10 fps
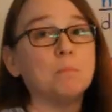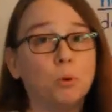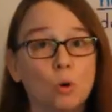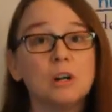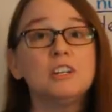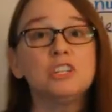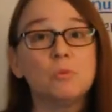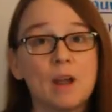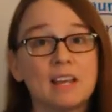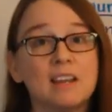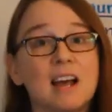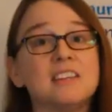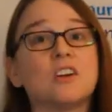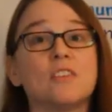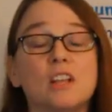it's important to
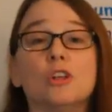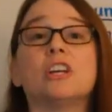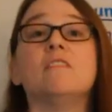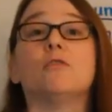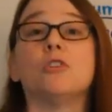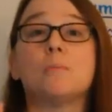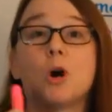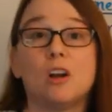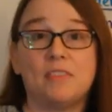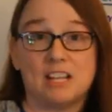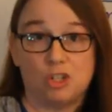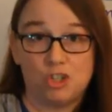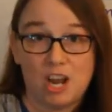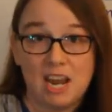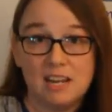recognize, are they looking for the part
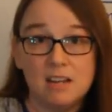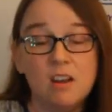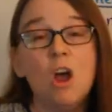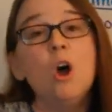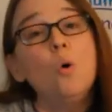that's shaded